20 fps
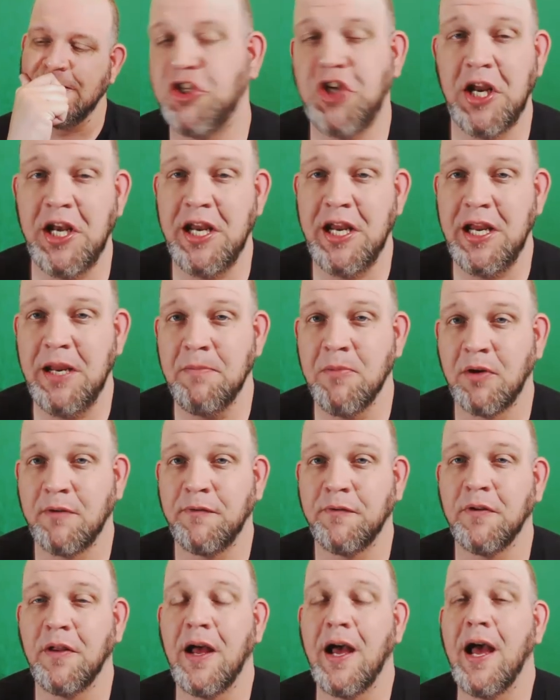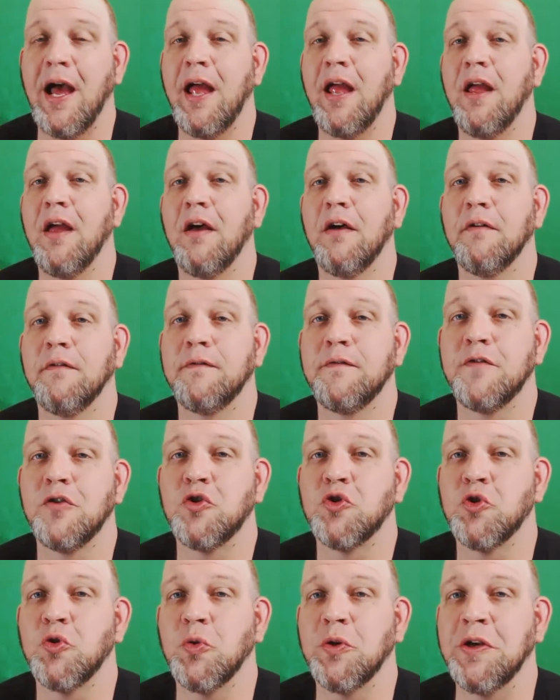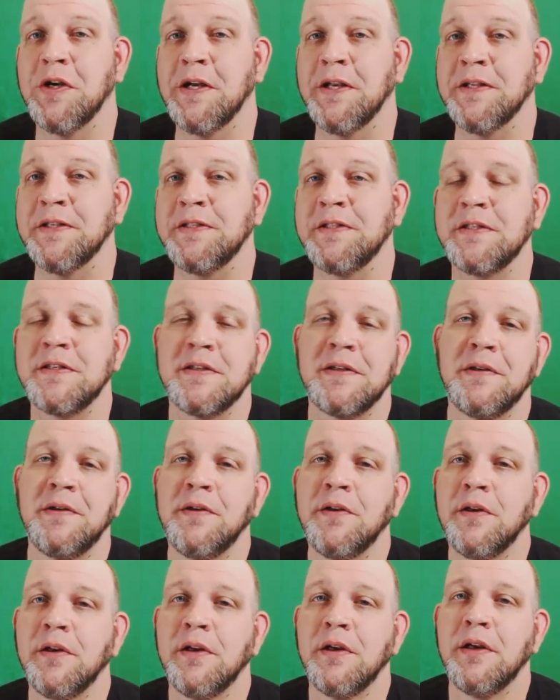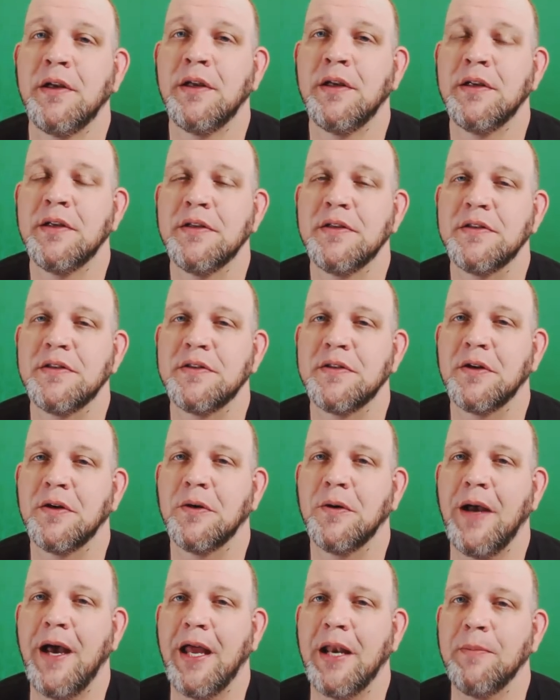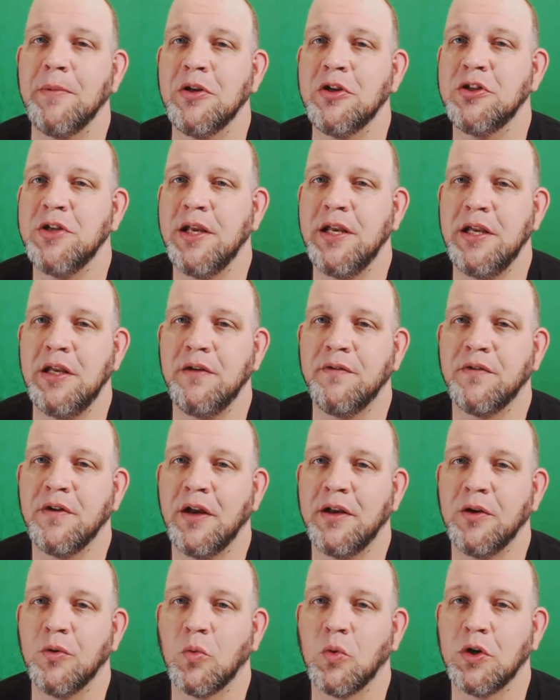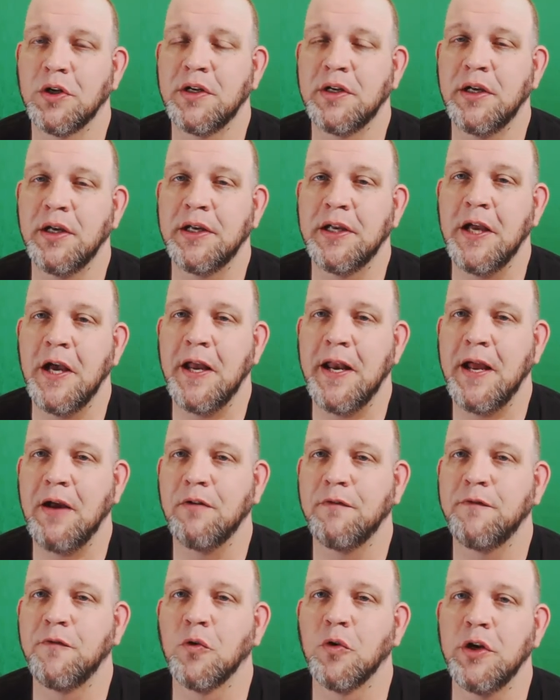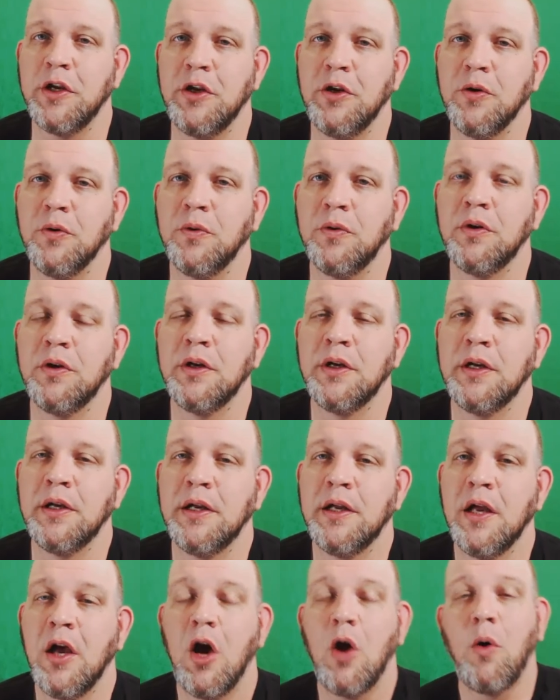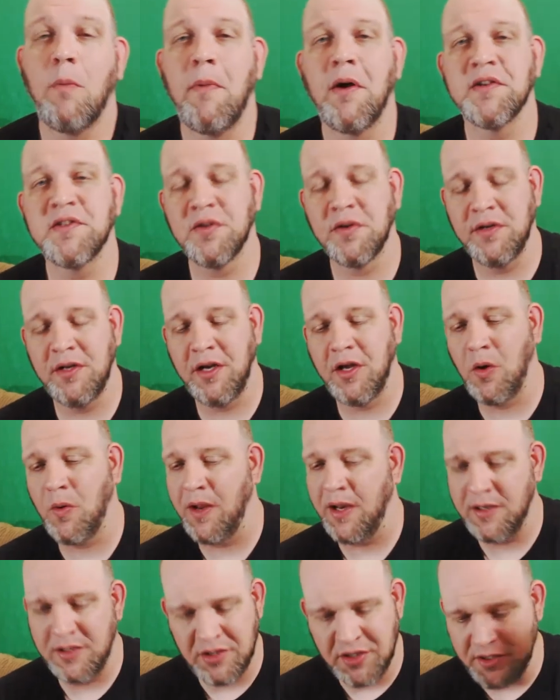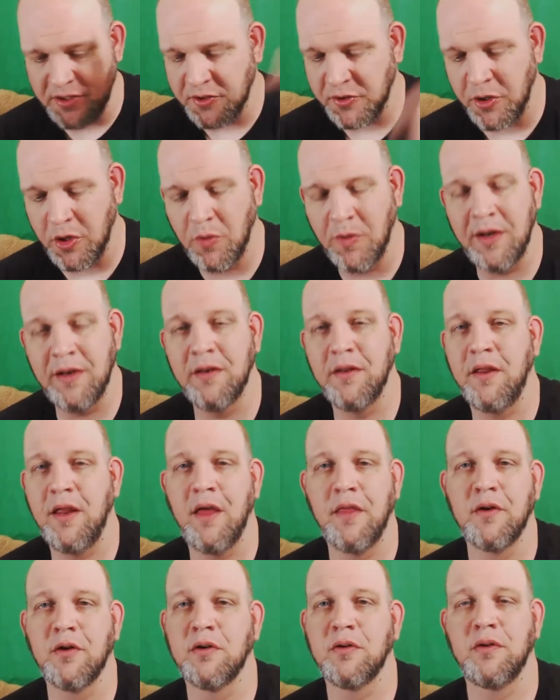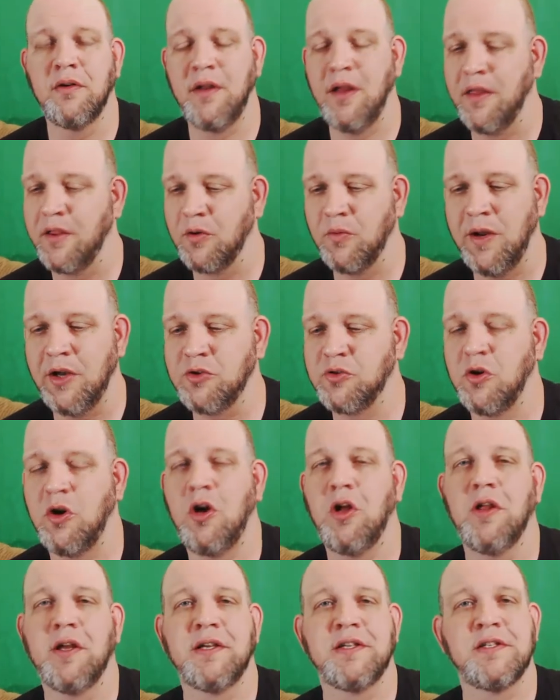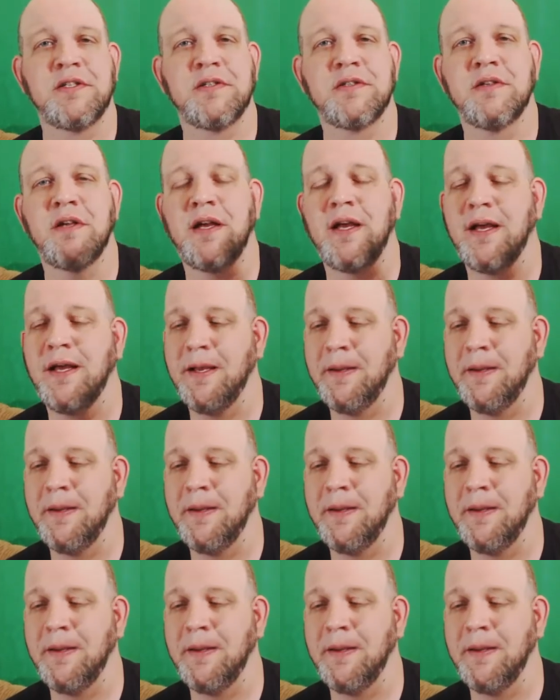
JD McFly of The True and Honest. So Adam and JD, you've got your work cut out for you. Oh, I'm also going to go ahead and just throw in the other Retroholics